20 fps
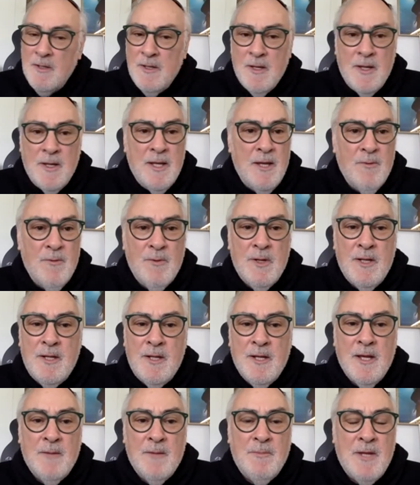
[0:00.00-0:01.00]
he would
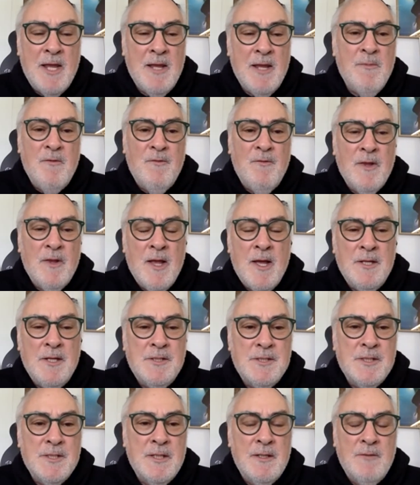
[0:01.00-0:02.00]
take me for
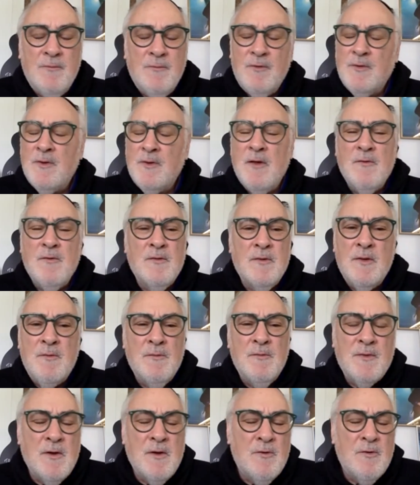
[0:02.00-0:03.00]
lunch, and he
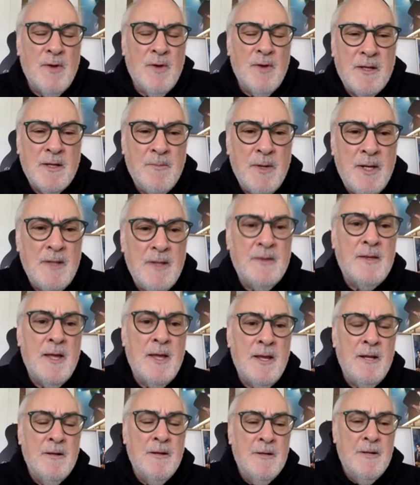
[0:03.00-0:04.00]
was so great to me. And he'd
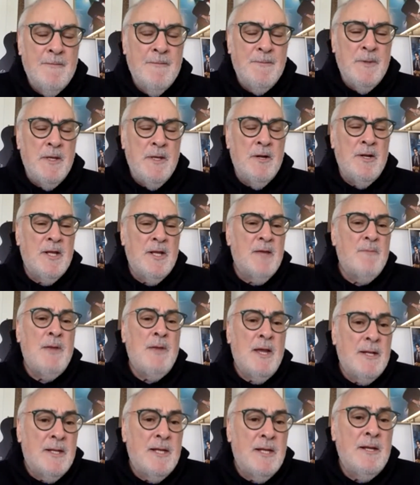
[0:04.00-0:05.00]
say, he'd give me
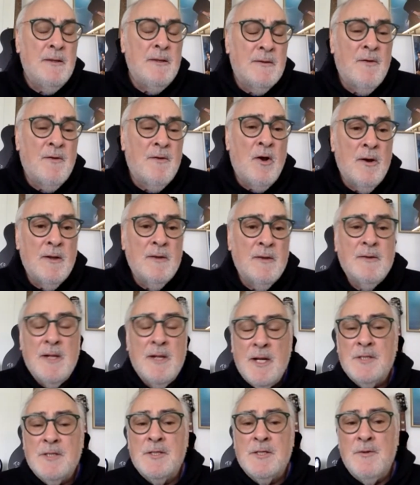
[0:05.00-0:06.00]
ideas of artists that
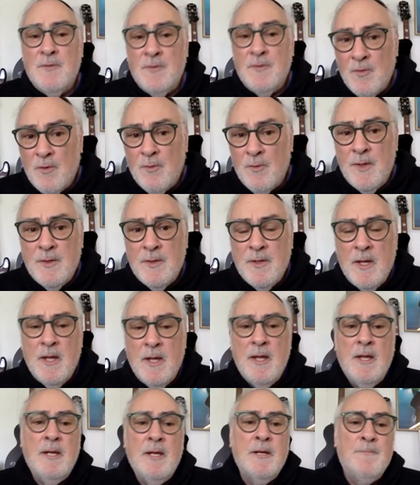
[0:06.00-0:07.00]
I should do stories
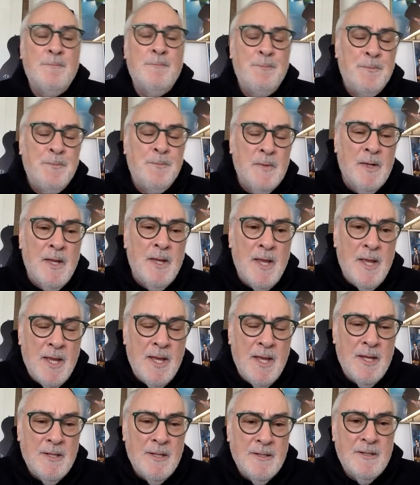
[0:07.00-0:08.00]
on,
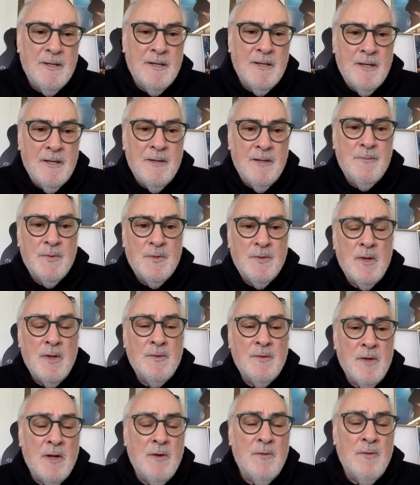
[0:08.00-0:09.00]
and so I
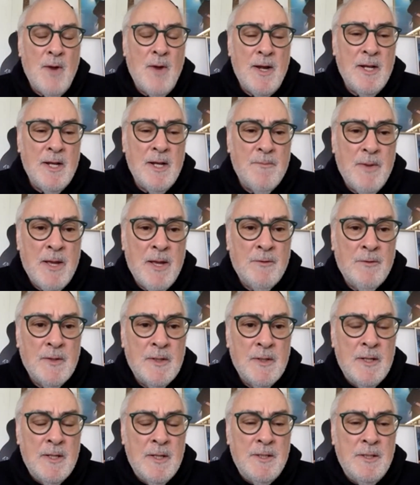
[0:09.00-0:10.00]
started writing about
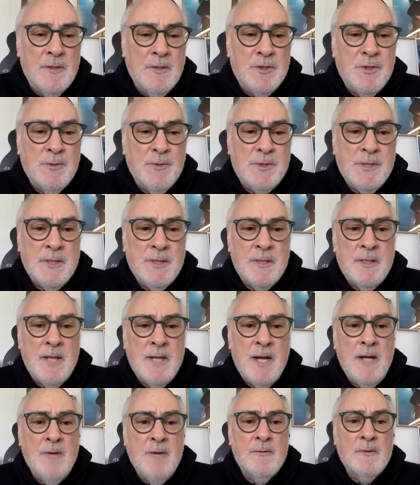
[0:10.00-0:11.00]
Jewish
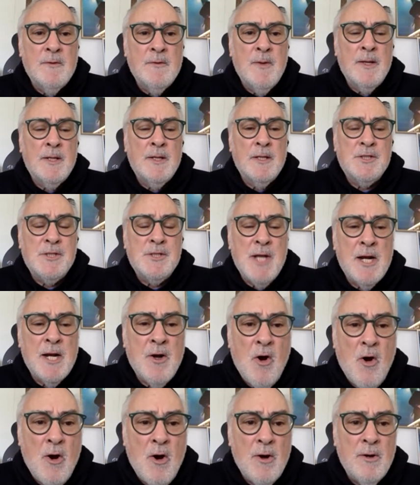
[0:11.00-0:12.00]
entertainers like Jack
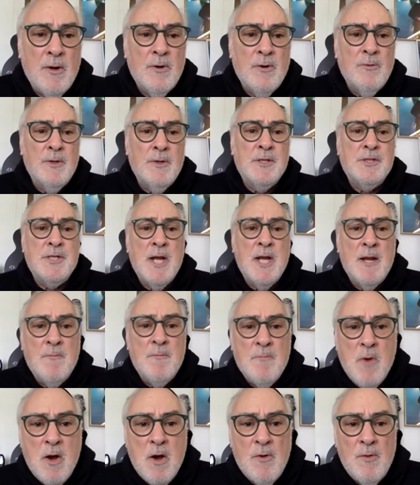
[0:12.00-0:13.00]
Carter and
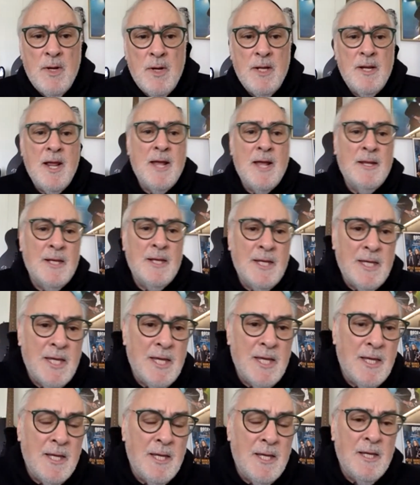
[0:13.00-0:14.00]
Jan Murray and Alan
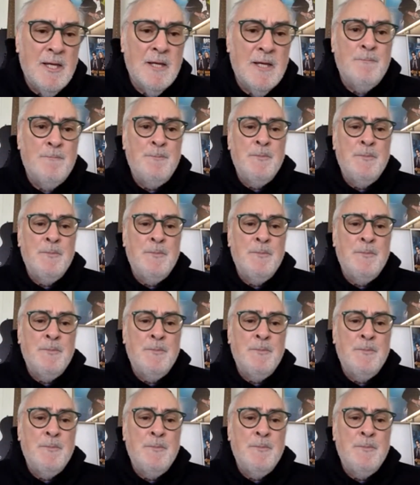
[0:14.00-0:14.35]
King, and